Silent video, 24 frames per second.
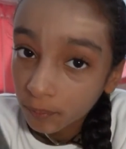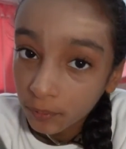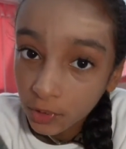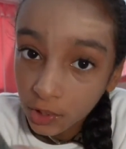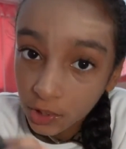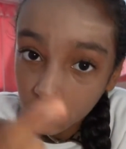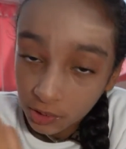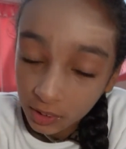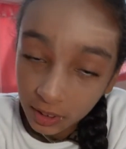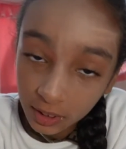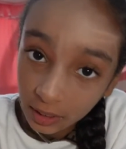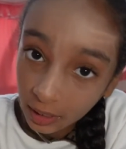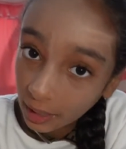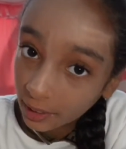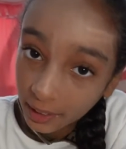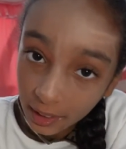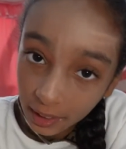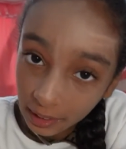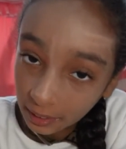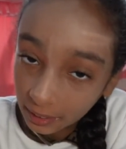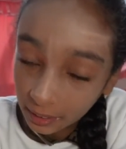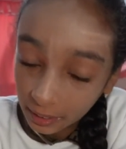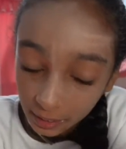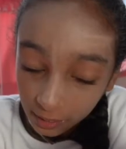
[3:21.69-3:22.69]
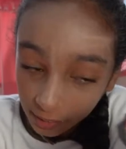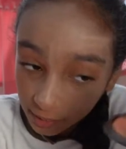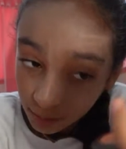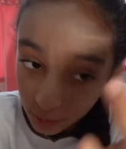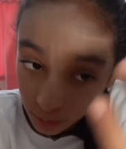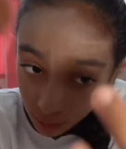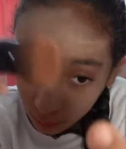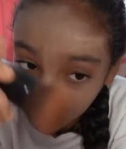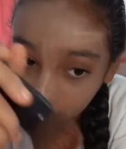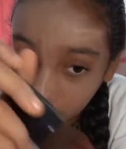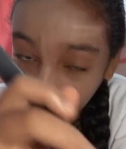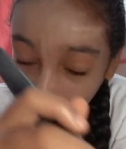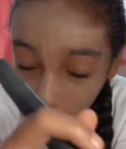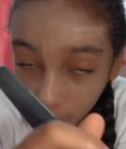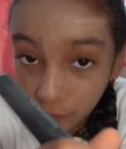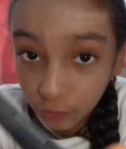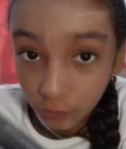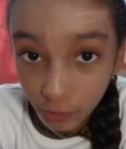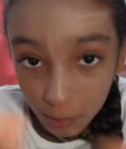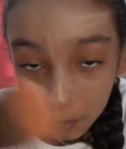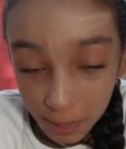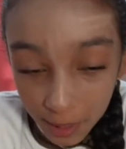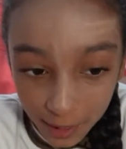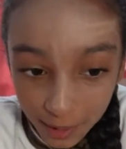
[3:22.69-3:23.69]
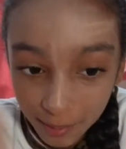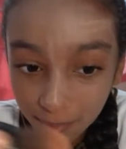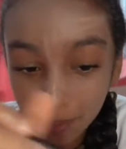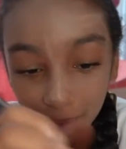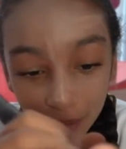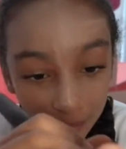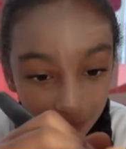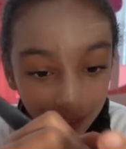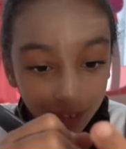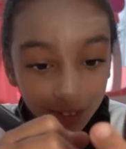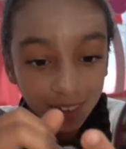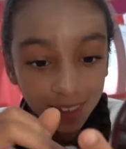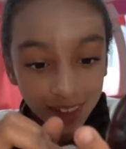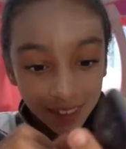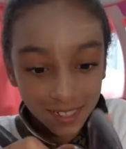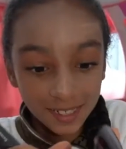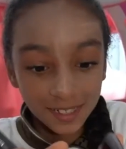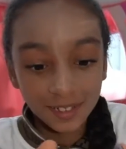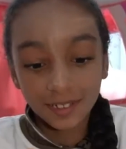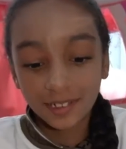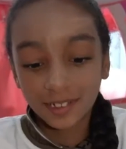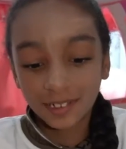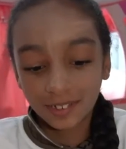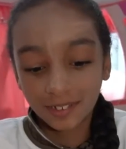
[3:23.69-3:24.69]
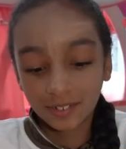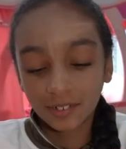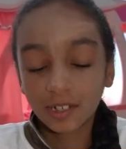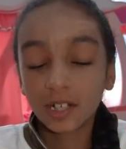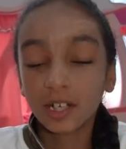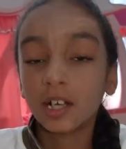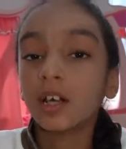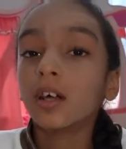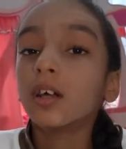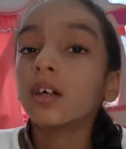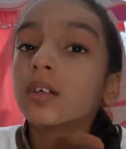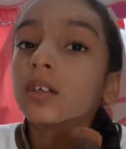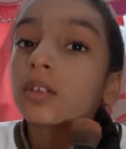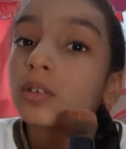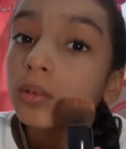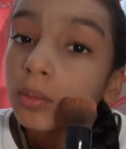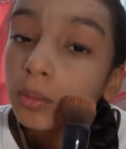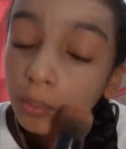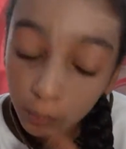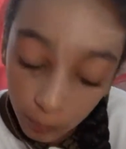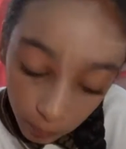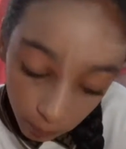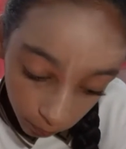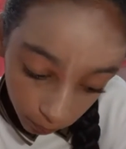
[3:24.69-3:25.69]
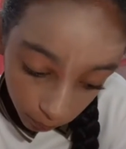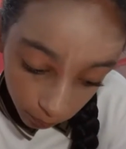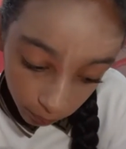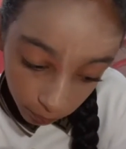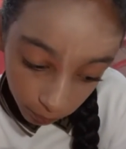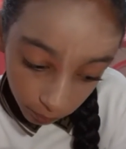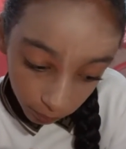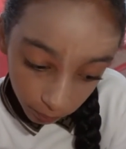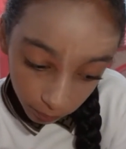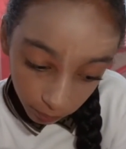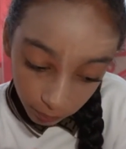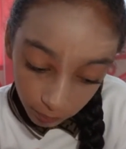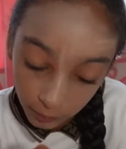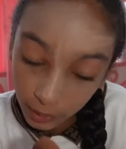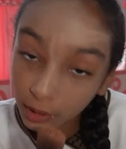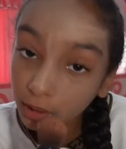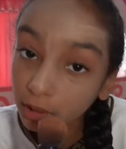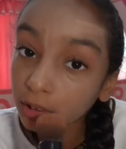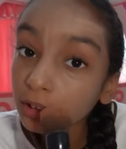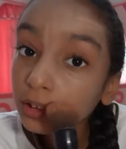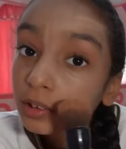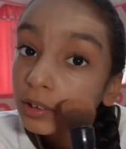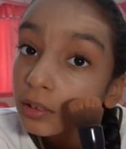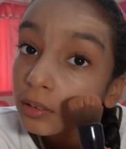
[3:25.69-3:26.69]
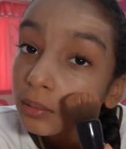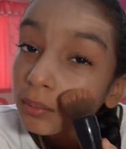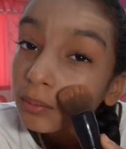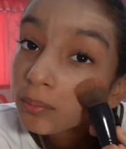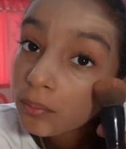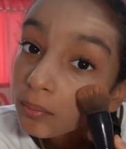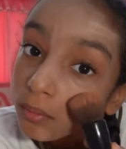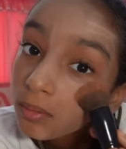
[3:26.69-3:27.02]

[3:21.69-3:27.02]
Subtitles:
Just like a little tip for makeup. Okay, so next.